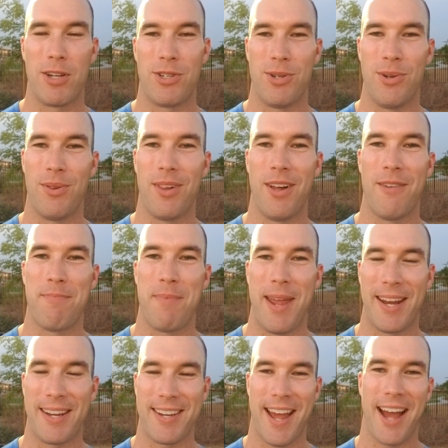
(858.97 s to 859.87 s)
you love
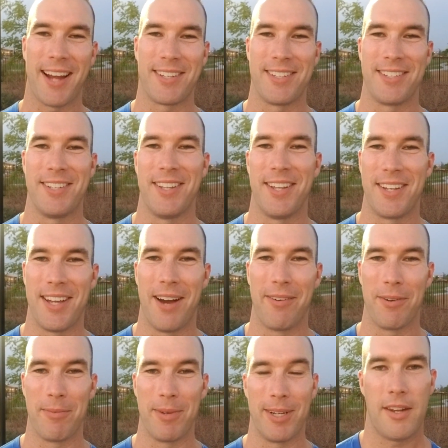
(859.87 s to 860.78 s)
paying taxes to the
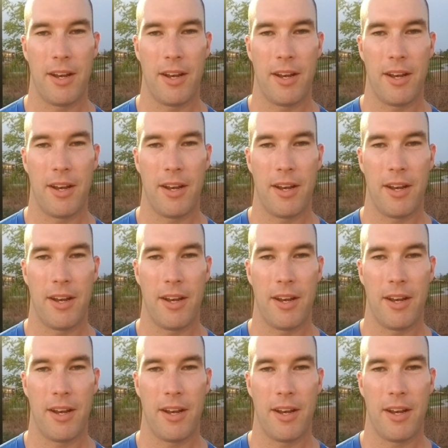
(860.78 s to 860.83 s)
government.